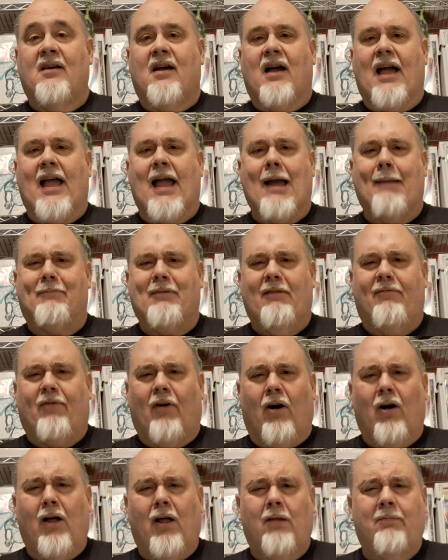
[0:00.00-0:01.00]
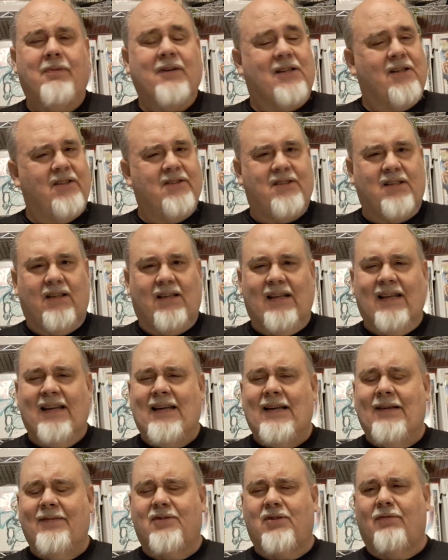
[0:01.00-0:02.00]
a happy fall because the
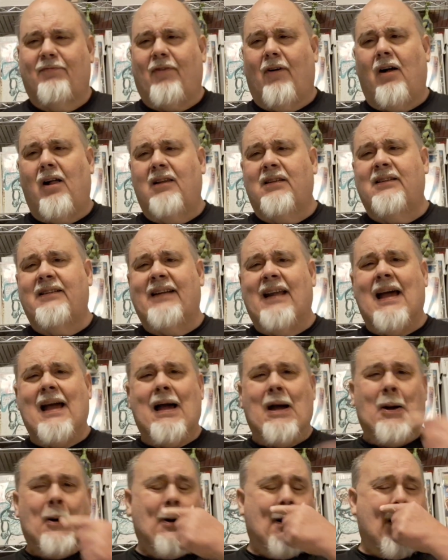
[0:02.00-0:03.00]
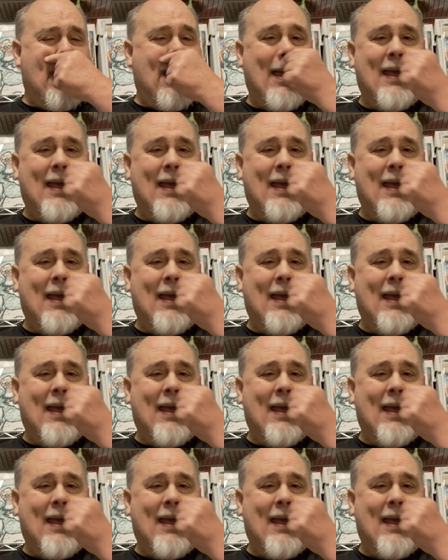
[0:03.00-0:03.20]
leaves are falling now,